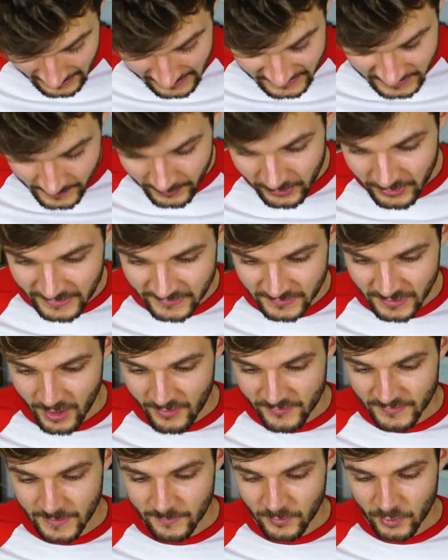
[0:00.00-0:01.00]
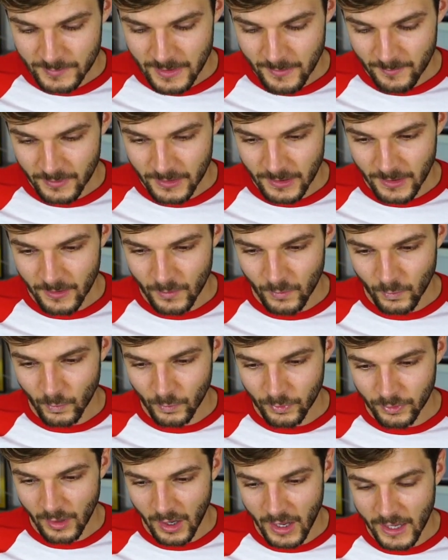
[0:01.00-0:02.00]
To be honest, I seem to remember
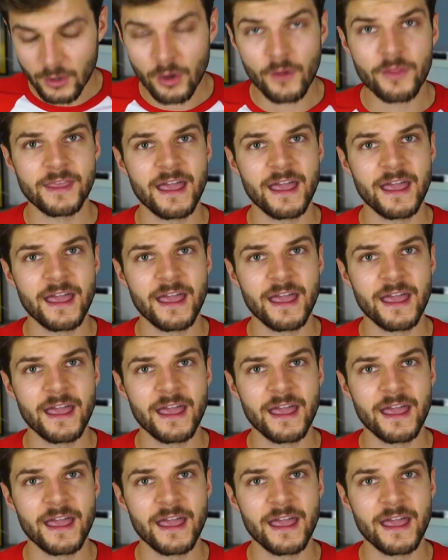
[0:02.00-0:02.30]
I got